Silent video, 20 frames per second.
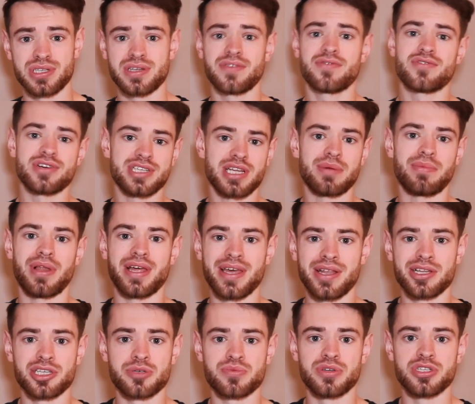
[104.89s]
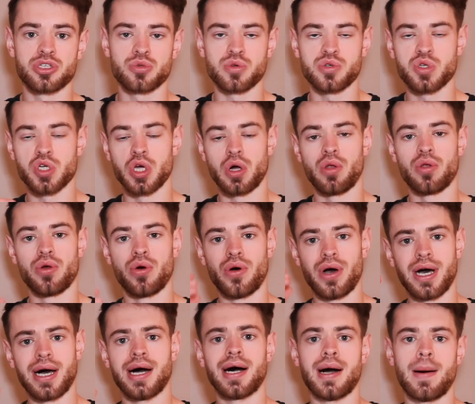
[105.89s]
For example, hill sprints, which we all know
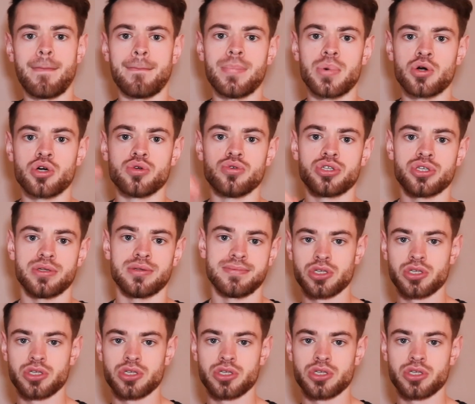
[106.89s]
are brutal.